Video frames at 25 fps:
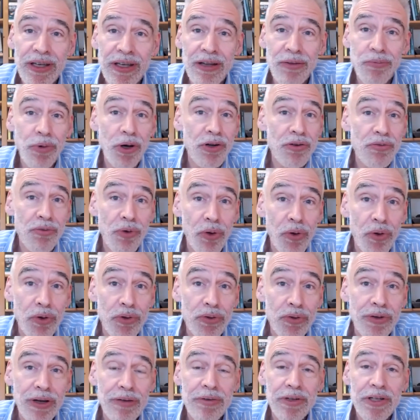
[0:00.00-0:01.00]
and what role
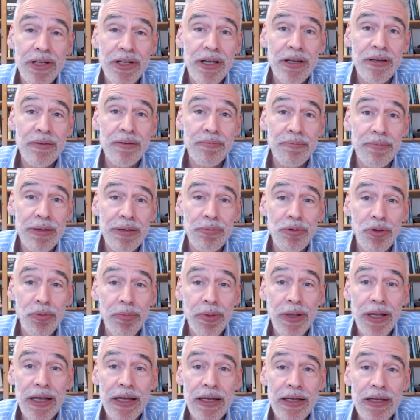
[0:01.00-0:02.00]
do everyday people
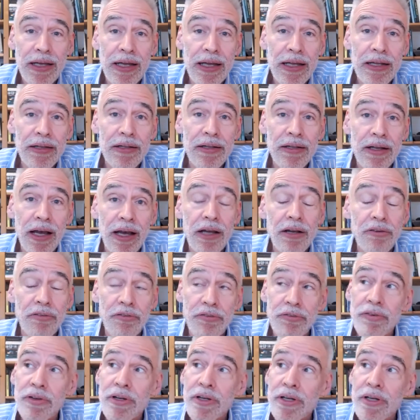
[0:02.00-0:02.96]
play in kind of,